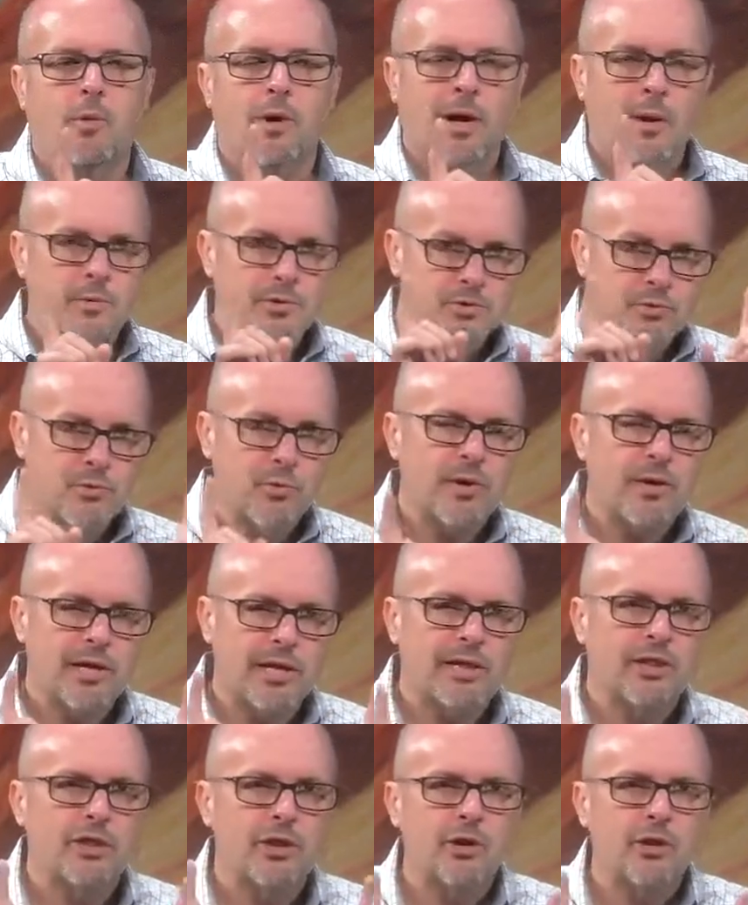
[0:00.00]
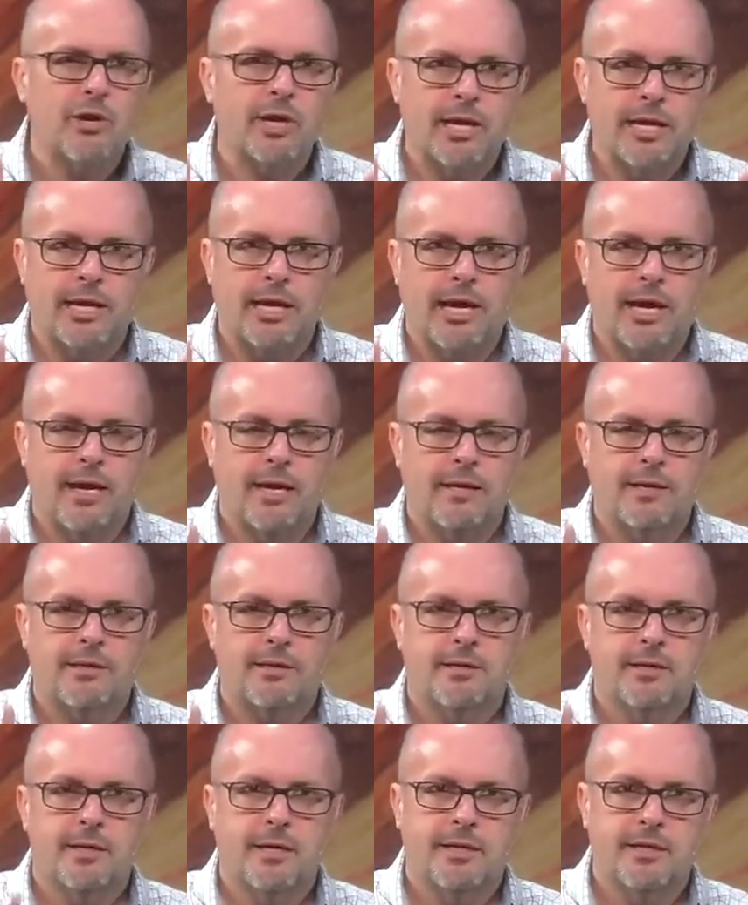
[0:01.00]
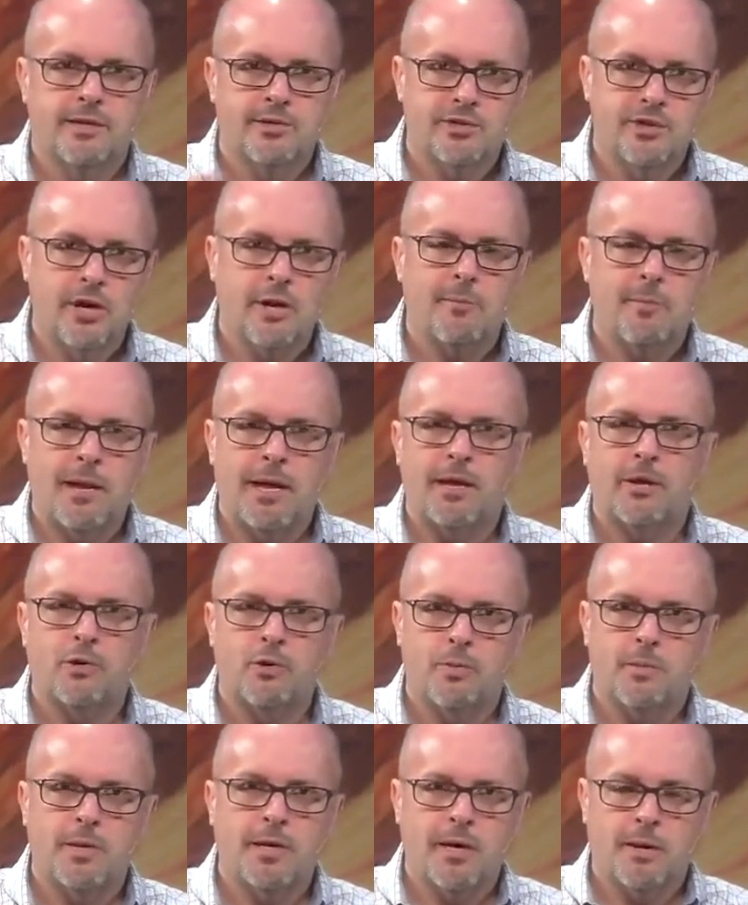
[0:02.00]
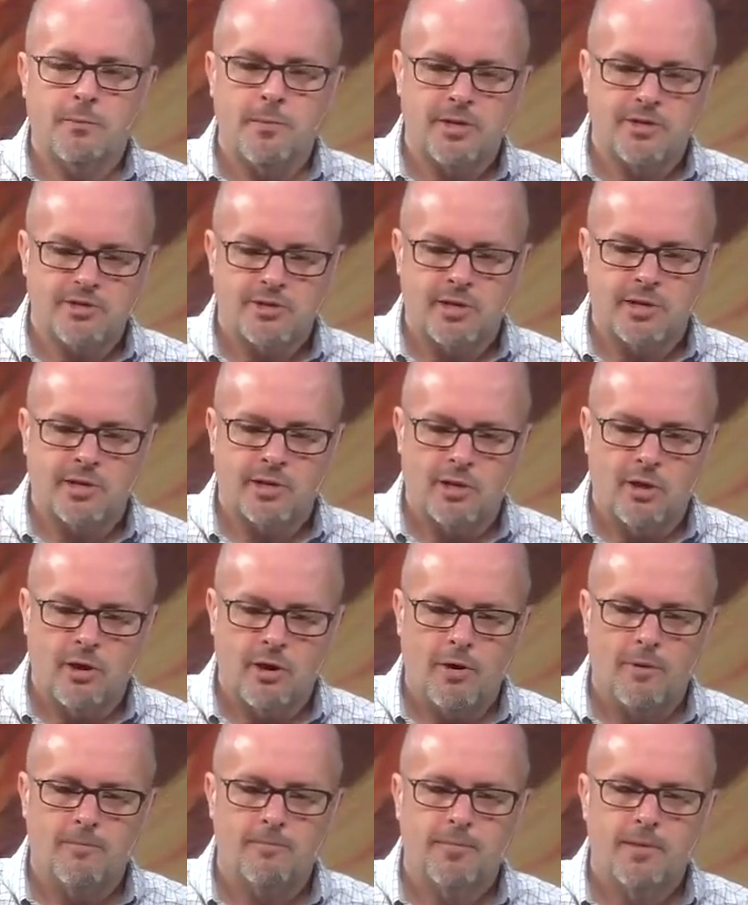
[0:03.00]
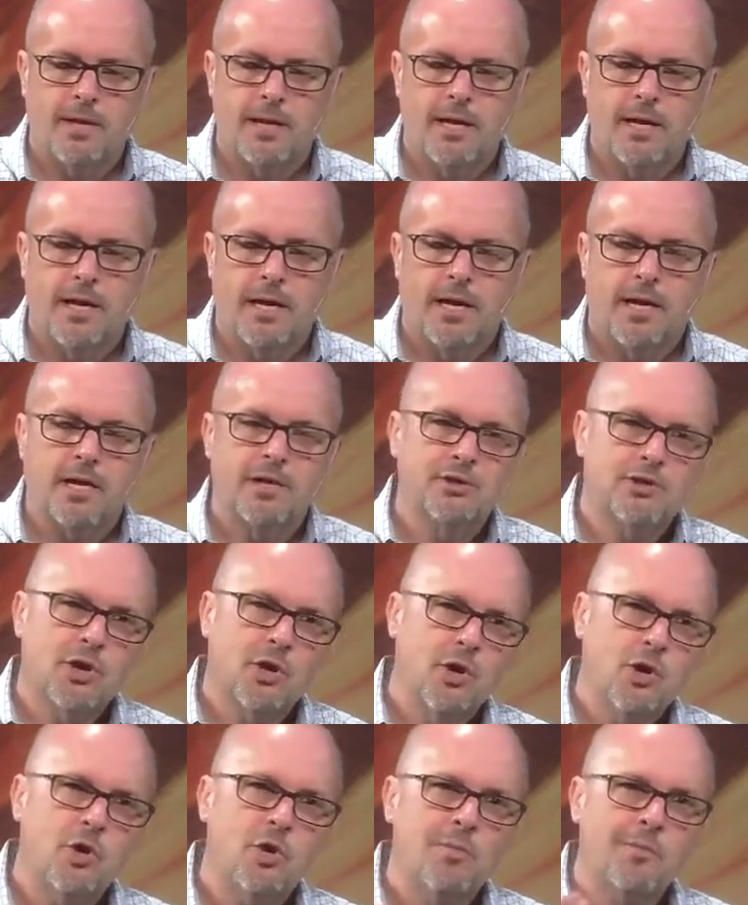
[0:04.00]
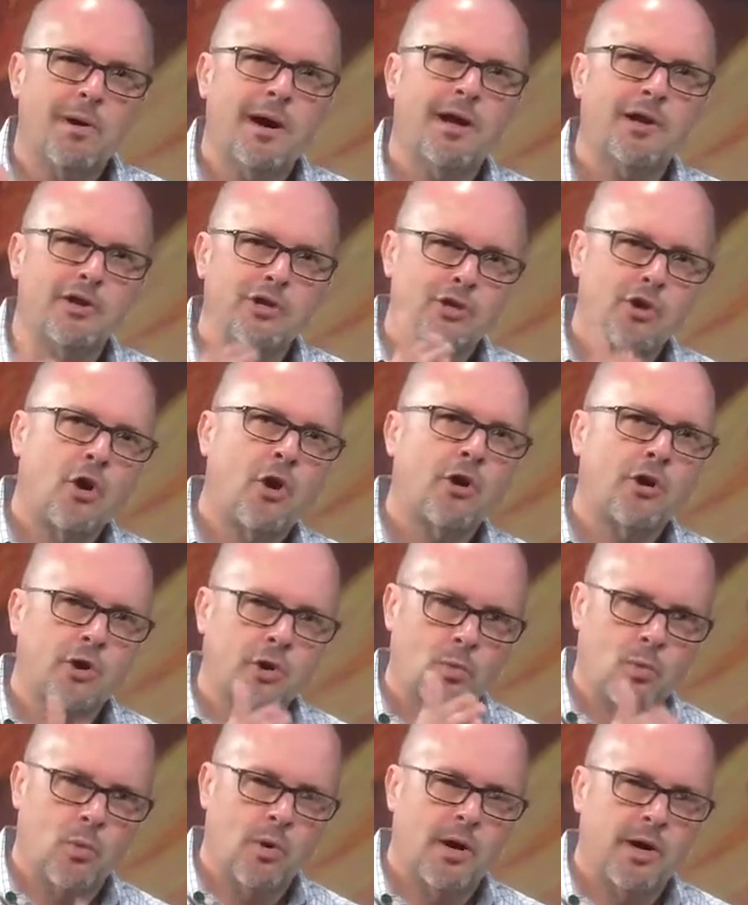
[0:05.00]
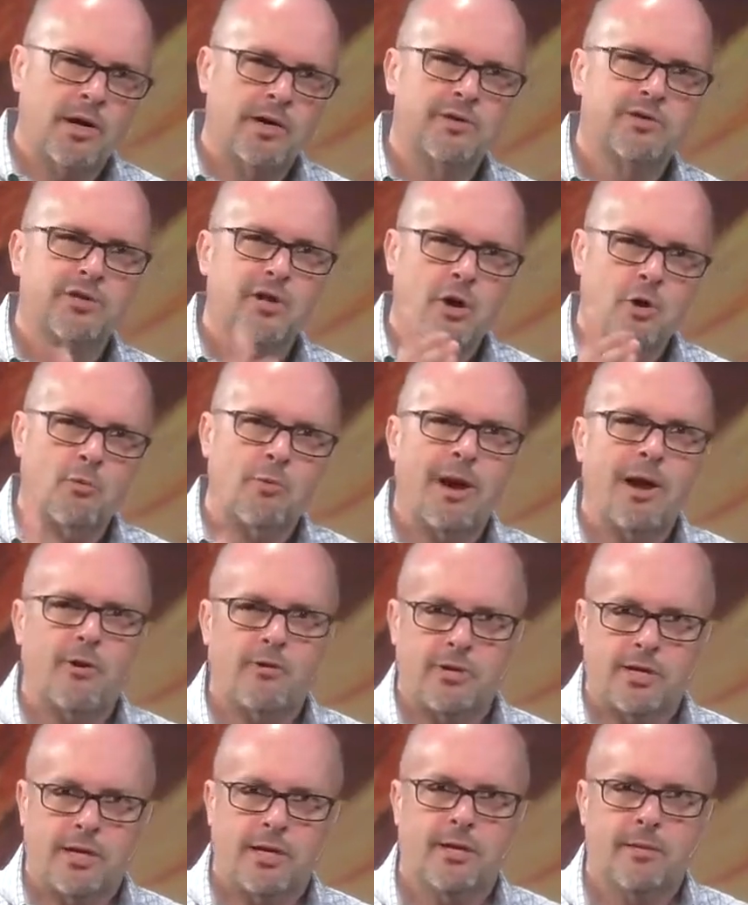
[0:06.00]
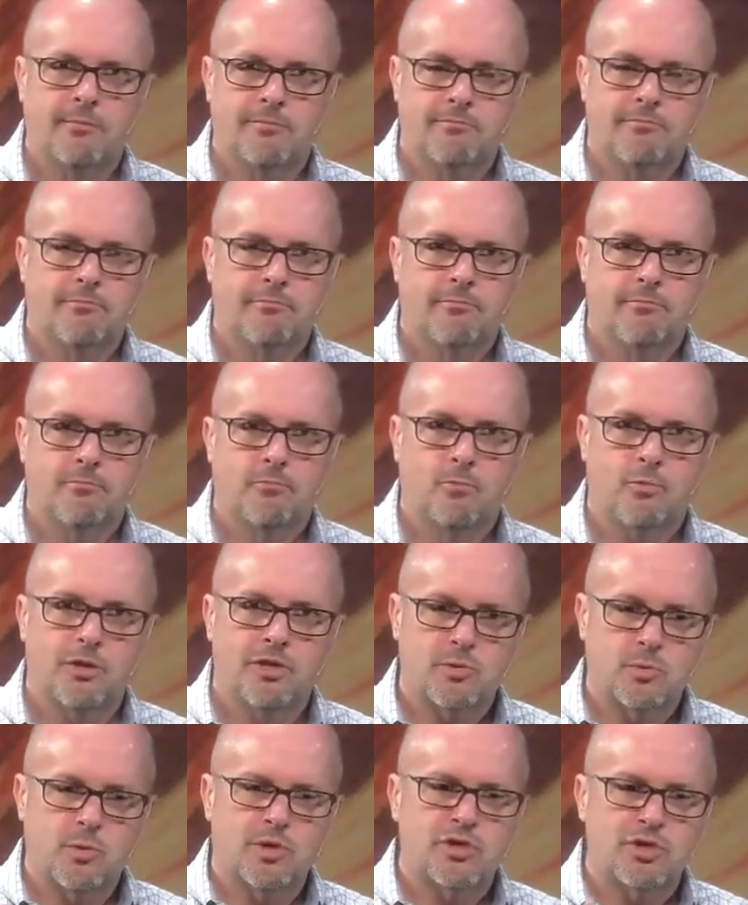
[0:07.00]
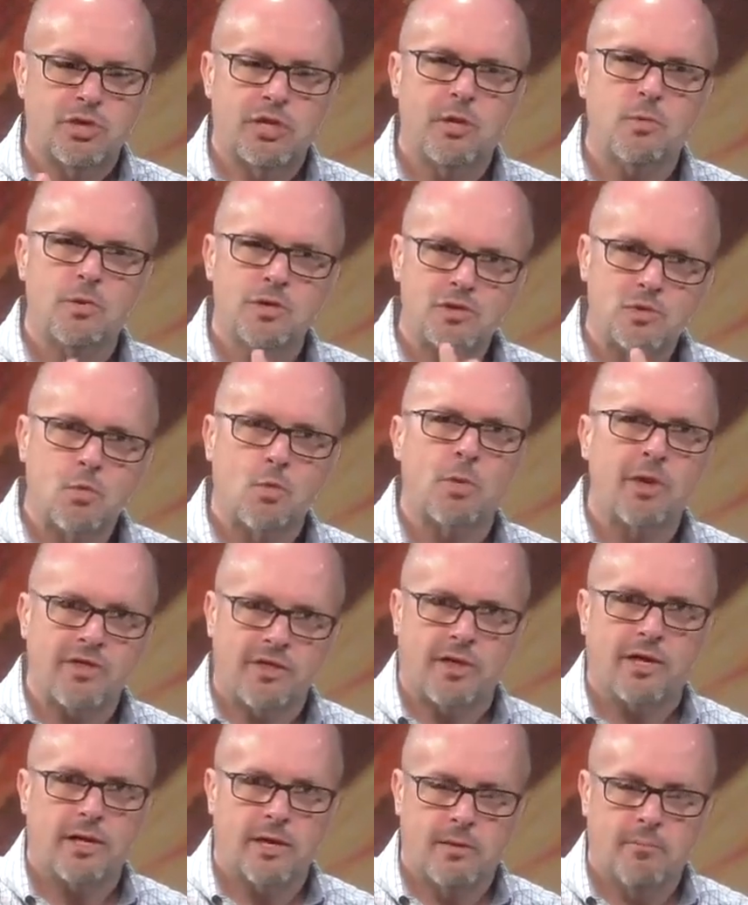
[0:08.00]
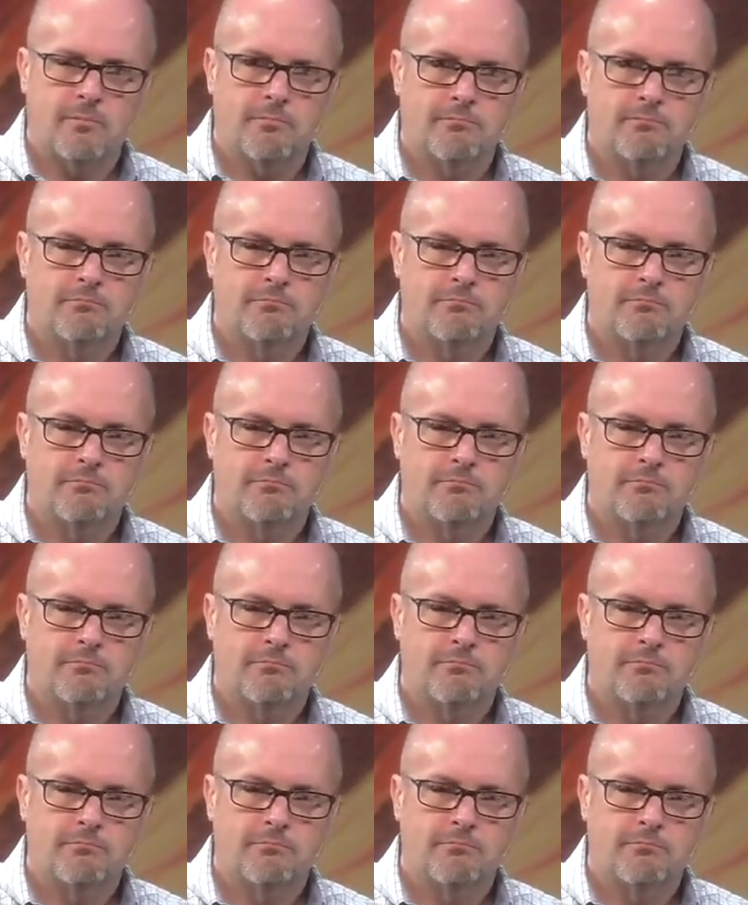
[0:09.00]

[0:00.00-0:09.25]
what I was really looking at in this young man who had become my son-in-law is who my daughter was around him. When she was with him,